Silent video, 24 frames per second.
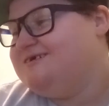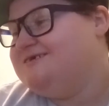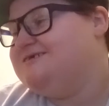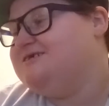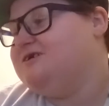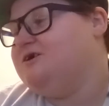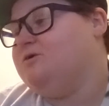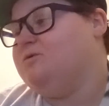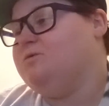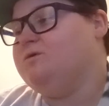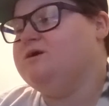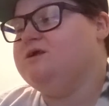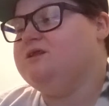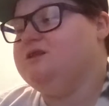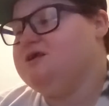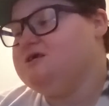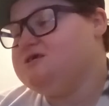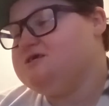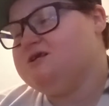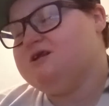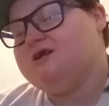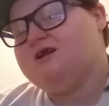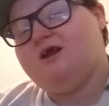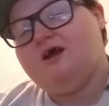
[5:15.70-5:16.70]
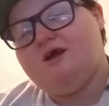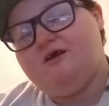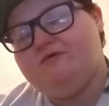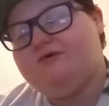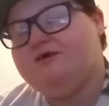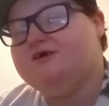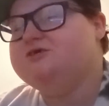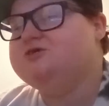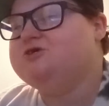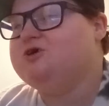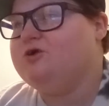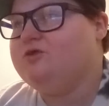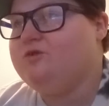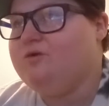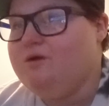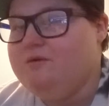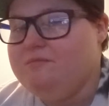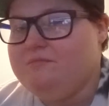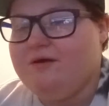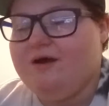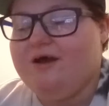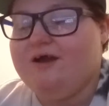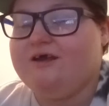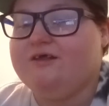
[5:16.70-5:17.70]
So we listened to Night Ranger on the way
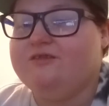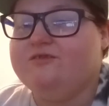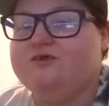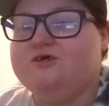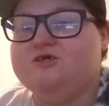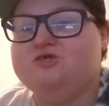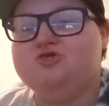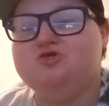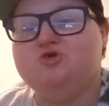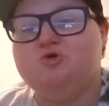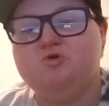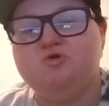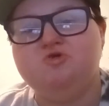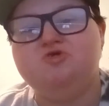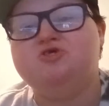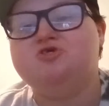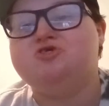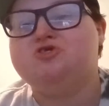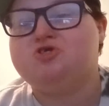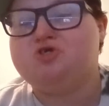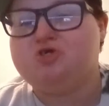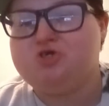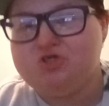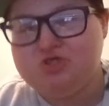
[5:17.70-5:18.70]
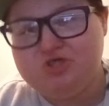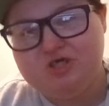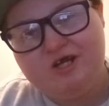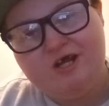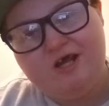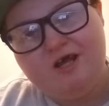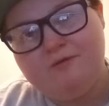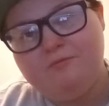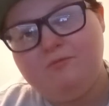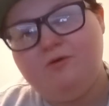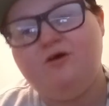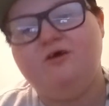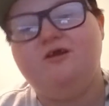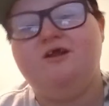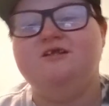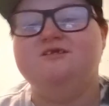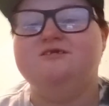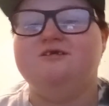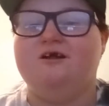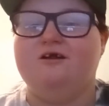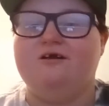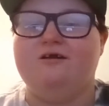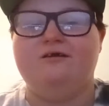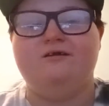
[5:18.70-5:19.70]
back, and then as soon as Sister Christian came on, I
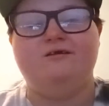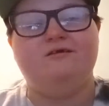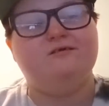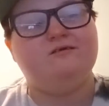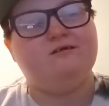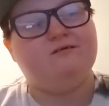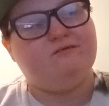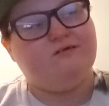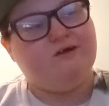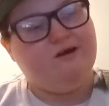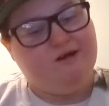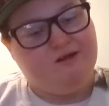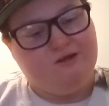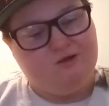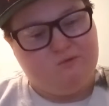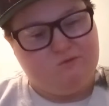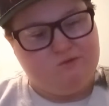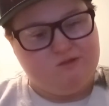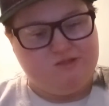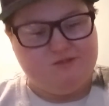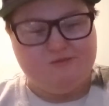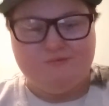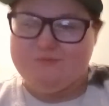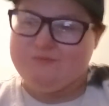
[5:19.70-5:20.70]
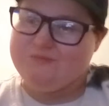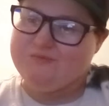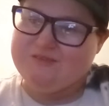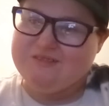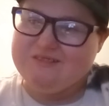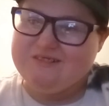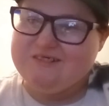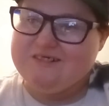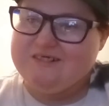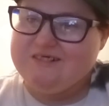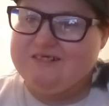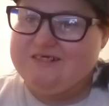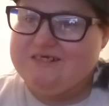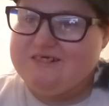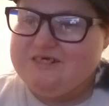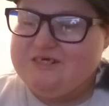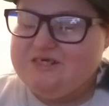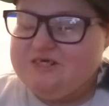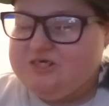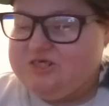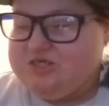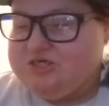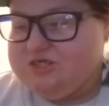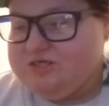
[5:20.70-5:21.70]
turned the radio up.
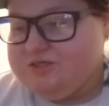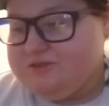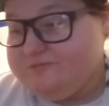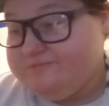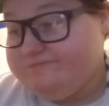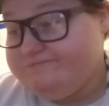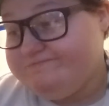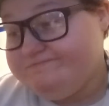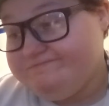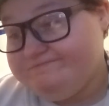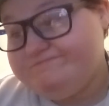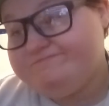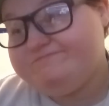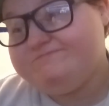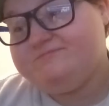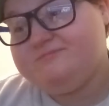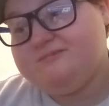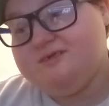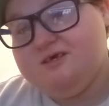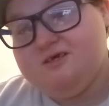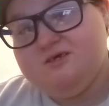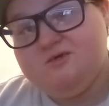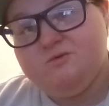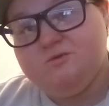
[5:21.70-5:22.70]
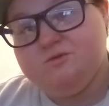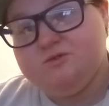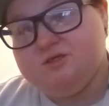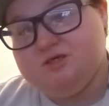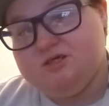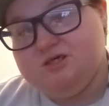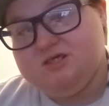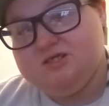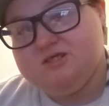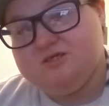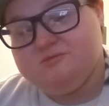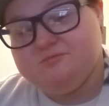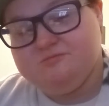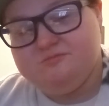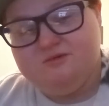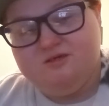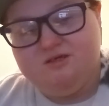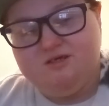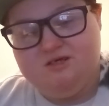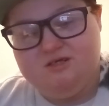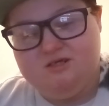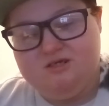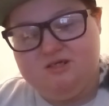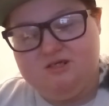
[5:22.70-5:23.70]
So it was awesome,
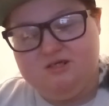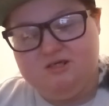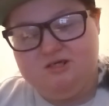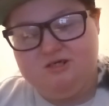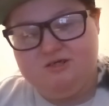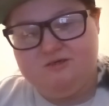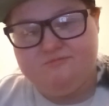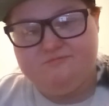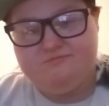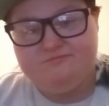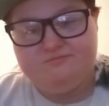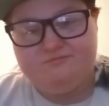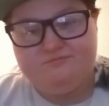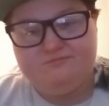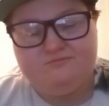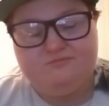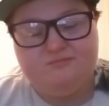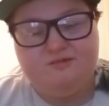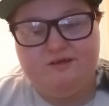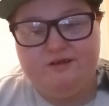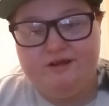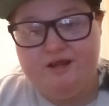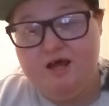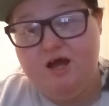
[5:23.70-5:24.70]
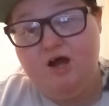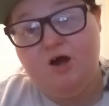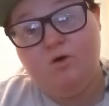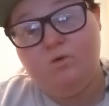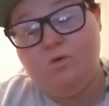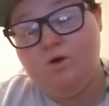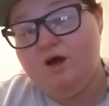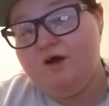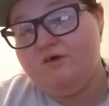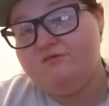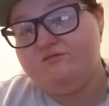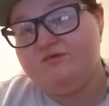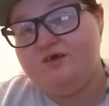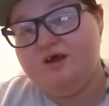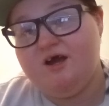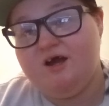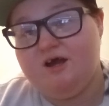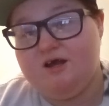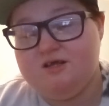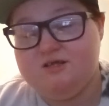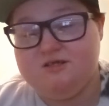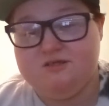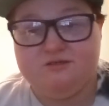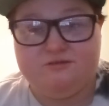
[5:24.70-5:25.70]
and uh, now I've
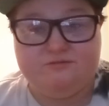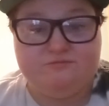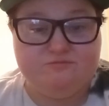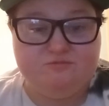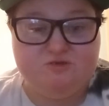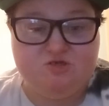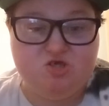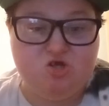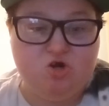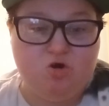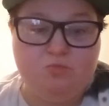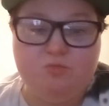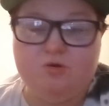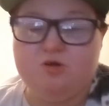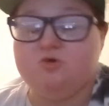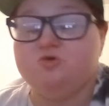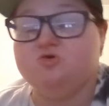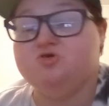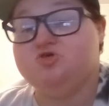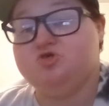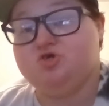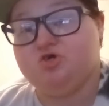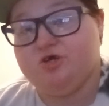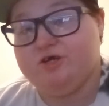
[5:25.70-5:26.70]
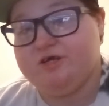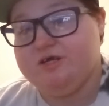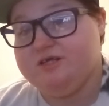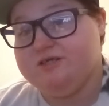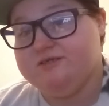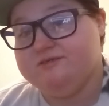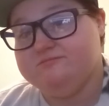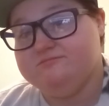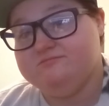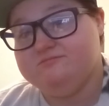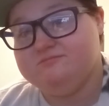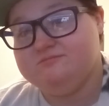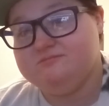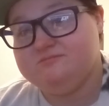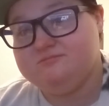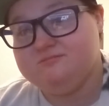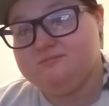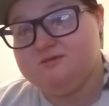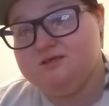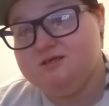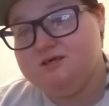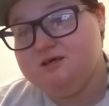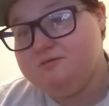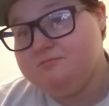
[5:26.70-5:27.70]
got Sentimental Street
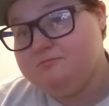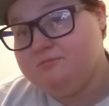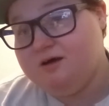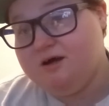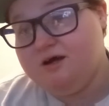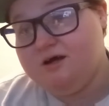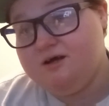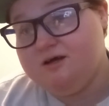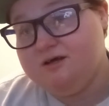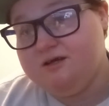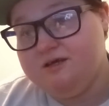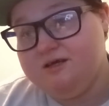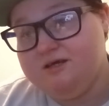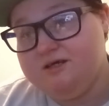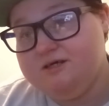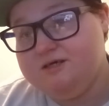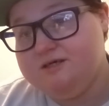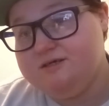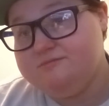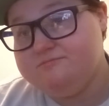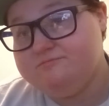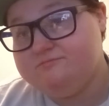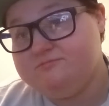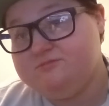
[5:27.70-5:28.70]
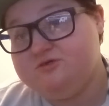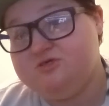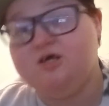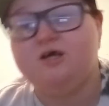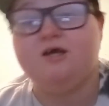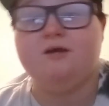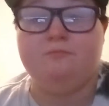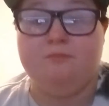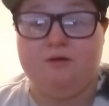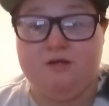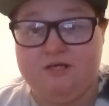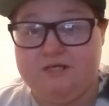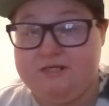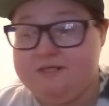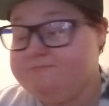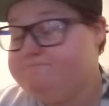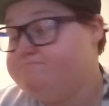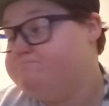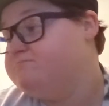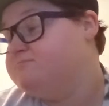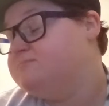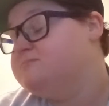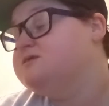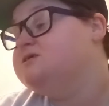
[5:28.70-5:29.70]
in my uh, stuck in my head,
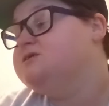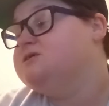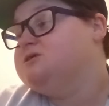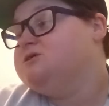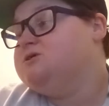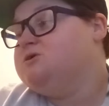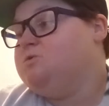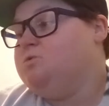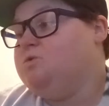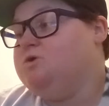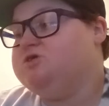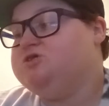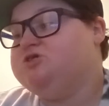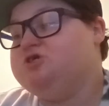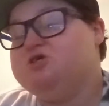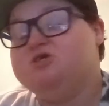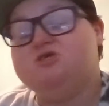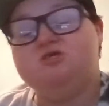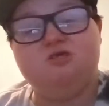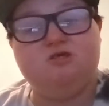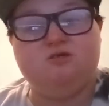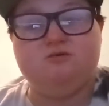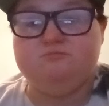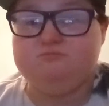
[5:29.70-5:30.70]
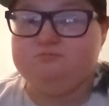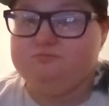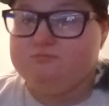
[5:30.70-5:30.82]
which is